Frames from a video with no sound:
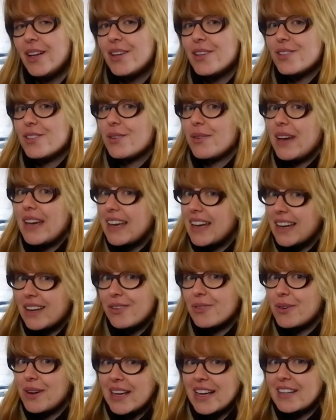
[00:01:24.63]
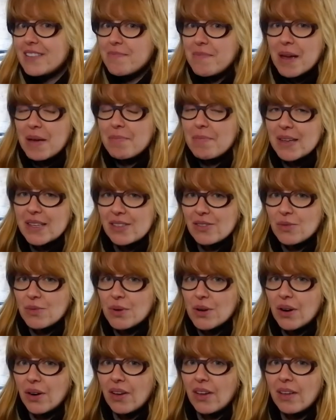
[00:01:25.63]
so I can create my best
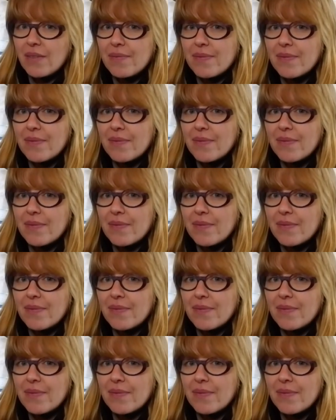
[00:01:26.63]
work.